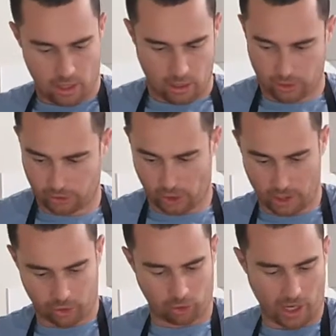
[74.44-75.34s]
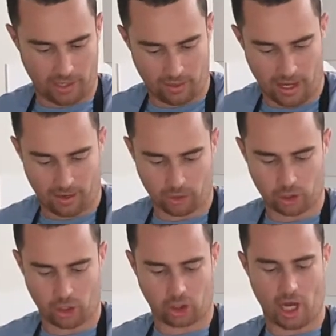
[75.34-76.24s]
So straight in there, I've just
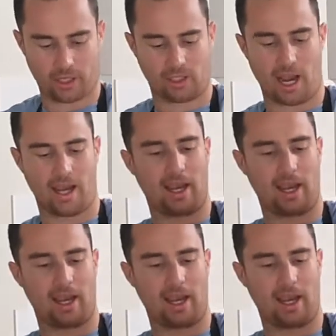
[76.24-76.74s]
got chuck steak,